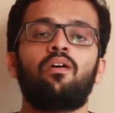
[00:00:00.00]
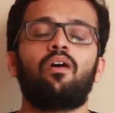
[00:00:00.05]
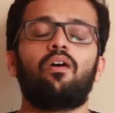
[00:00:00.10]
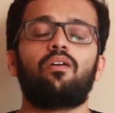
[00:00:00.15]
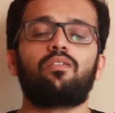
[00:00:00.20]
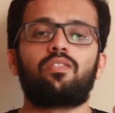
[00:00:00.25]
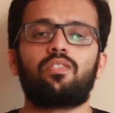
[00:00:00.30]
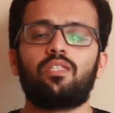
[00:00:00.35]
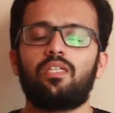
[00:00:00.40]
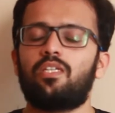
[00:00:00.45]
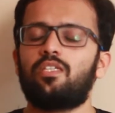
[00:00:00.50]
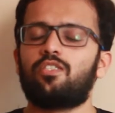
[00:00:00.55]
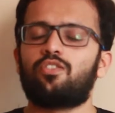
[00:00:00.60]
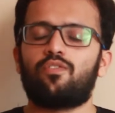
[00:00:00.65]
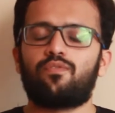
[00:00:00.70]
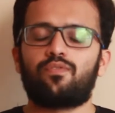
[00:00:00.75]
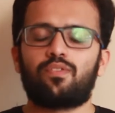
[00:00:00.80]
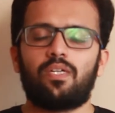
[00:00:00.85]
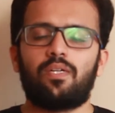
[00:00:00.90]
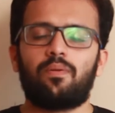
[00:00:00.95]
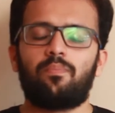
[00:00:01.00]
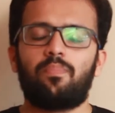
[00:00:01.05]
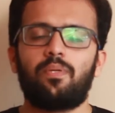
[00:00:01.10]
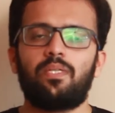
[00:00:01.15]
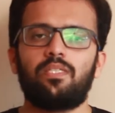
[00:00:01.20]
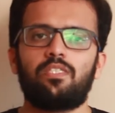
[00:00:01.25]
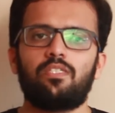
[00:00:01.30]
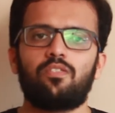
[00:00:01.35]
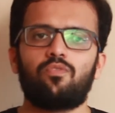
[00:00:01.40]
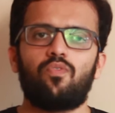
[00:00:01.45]
A series of set
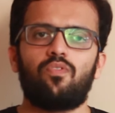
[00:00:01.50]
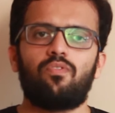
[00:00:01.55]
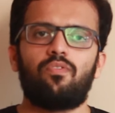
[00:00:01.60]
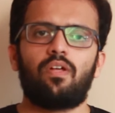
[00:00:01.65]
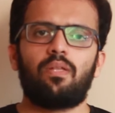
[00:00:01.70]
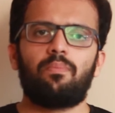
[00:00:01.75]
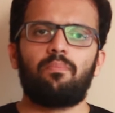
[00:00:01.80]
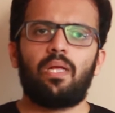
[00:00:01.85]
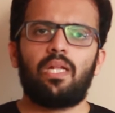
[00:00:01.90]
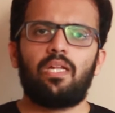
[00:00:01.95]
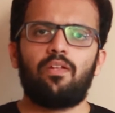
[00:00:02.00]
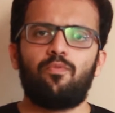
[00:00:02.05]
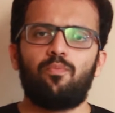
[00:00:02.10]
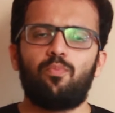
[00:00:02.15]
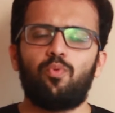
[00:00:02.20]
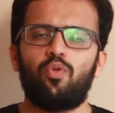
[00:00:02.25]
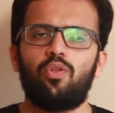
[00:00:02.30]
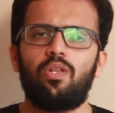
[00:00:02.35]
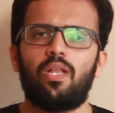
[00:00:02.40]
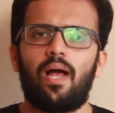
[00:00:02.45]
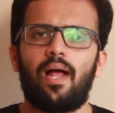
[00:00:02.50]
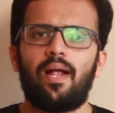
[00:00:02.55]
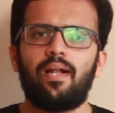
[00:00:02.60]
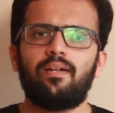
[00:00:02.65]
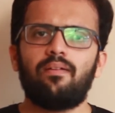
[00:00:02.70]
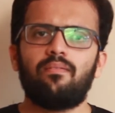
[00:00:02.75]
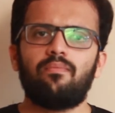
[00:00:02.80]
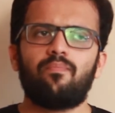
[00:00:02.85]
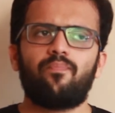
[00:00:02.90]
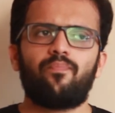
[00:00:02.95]
pieces were won by Liverpool
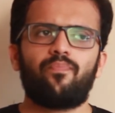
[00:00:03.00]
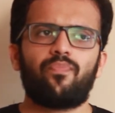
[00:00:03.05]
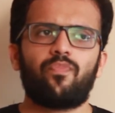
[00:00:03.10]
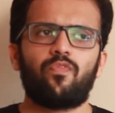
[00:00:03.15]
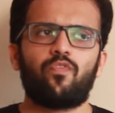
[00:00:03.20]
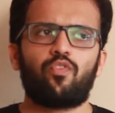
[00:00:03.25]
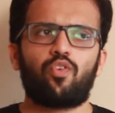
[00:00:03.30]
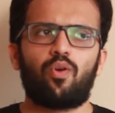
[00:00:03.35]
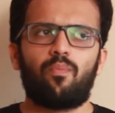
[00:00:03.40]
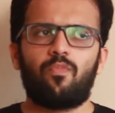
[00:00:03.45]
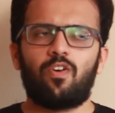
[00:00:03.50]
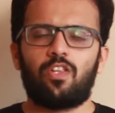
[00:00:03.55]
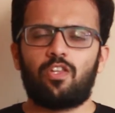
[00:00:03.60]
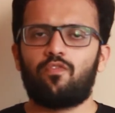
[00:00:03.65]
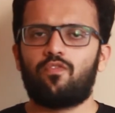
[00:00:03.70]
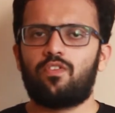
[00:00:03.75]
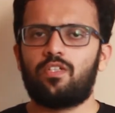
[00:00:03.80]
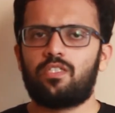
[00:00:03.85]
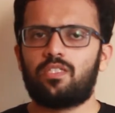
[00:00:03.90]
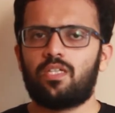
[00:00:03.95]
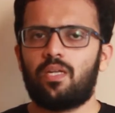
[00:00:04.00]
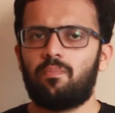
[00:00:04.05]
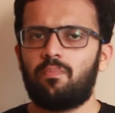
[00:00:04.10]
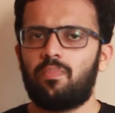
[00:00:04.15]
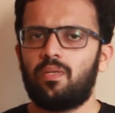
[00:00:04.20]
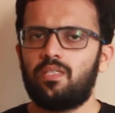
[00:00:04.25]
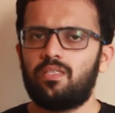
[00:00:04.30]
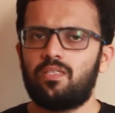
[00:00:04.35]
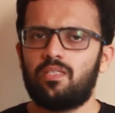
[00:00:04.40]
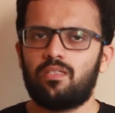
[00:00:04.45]
and from one of these set
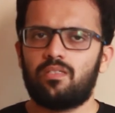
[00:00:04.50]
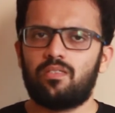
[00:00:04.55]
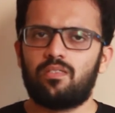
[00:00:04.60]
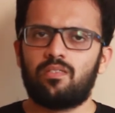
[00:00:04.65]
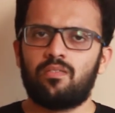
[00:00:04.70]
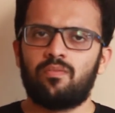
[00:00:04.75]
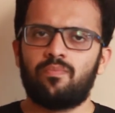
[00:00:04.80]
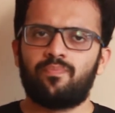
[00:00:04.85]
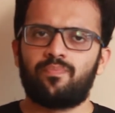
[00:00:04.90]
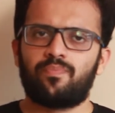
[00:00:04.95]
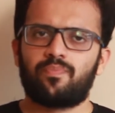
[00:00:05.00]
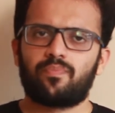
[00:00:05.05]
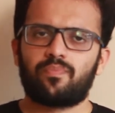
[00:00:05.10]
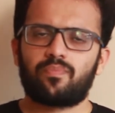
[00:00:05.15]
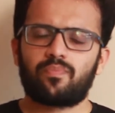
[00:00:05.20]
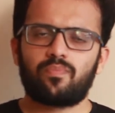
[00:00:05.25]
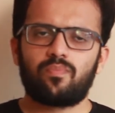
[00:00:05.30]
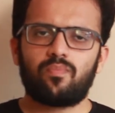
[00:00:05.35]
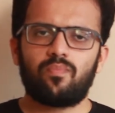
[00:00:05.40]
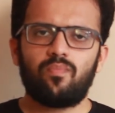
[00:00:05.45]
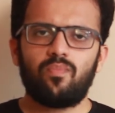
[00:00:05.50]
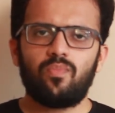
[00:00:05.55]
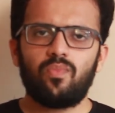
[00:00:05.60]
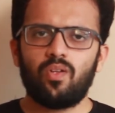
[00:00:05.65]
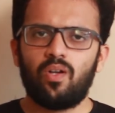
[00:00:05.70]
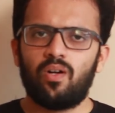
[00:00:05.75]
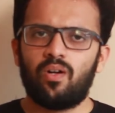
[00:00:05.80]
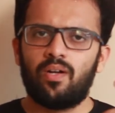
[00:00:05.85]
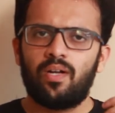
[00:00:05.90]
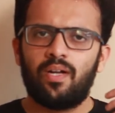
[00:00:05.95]
pieces,
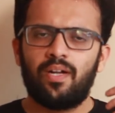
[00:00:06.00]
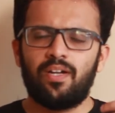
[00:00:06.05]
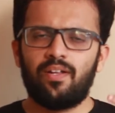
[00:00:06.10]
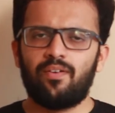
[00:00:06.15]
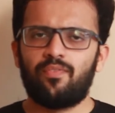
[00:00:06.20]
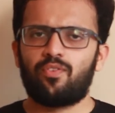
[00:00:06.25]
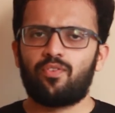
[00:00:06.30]
a header